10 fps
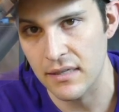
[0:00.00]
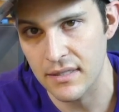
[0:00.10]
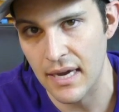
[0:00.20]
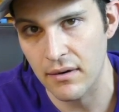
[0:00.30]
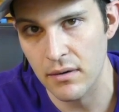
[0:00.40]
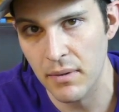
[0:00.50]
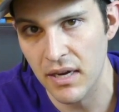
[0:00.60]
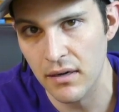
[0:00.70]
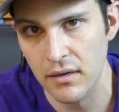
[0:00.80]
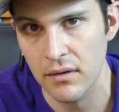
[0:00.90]
it sounded
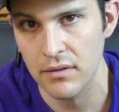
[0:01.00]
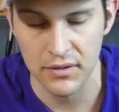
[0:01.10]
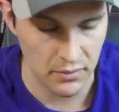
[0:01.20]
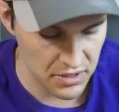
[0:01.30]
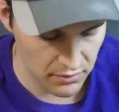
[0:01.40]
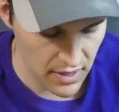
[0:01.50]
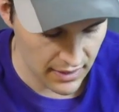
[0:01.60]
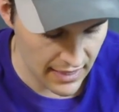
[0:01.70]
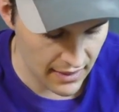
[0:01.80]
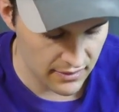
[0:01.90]
better. So when you're
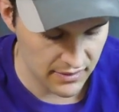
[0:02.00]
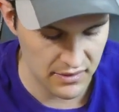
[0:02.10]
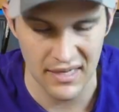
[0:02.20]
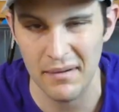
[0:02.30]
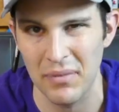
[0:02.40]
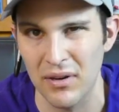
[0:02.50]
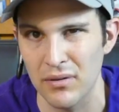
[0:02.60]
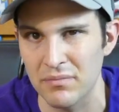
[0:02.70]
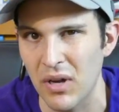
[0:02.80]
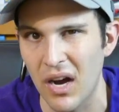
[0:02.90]
rocking out, it's just got
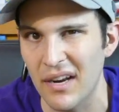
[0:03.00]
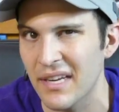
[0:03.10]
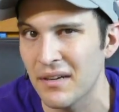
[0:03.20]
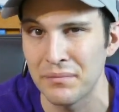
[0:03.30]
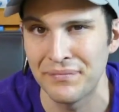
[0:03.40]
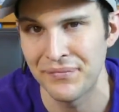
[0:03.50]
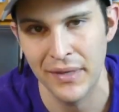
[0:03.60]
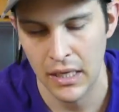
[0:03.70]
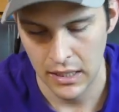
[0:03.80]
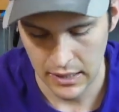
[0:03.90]
better audio.
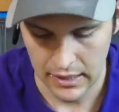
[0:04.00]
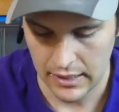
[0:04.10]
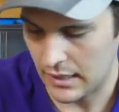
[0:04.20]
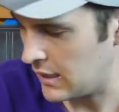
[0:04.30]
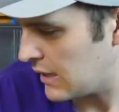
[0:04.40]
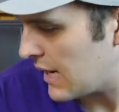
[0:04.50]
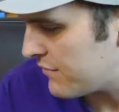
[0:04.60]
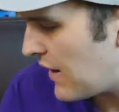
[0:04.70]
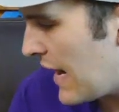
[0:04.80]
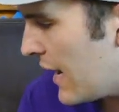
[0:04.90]

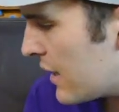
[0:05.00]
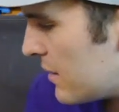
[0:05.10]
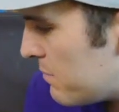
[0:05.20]
I've had a